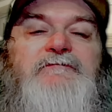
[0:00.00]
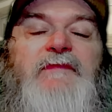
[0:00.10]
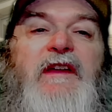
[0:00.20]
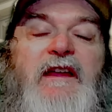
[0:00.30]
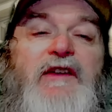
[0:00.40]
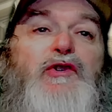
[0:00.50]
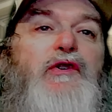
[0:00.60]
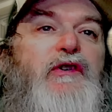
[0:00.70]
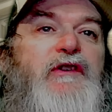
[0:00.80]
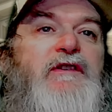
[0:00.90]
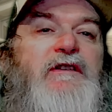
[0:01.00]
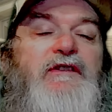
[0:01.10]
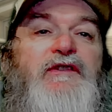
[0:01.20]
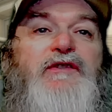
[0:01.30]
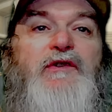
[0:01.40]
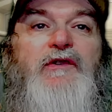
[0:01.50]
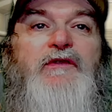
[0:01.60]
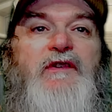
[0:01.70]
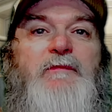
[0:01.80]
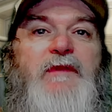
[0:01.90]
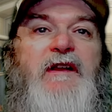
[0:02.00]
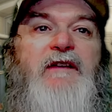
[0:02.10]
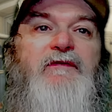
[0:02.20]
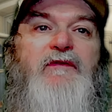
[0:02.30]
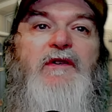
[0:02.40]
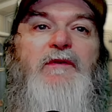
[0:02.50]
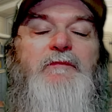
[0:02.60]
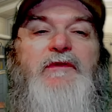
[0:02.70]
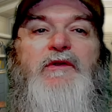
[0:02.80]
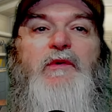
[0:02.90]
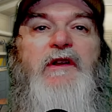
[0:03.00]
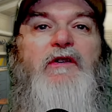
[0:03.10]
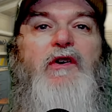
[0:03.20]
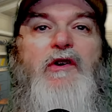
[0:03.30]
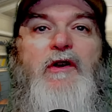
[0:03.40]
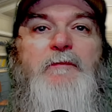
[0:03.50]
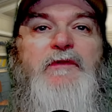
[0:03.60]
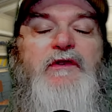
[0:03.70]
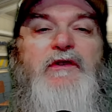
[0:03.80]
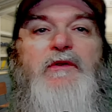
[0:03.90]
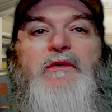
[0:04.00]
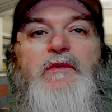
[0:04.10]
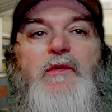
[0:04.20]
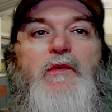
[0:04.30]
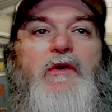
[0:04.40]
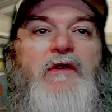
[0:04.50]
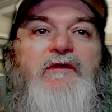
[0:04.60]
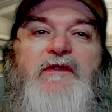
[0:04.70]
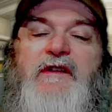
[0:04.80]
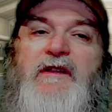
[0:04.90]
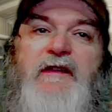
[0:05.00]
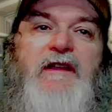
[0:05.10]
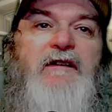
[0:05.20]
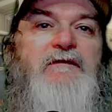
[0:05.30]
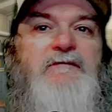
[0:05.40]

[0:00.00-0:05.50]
it could deter somebody from doing harm to you or stealing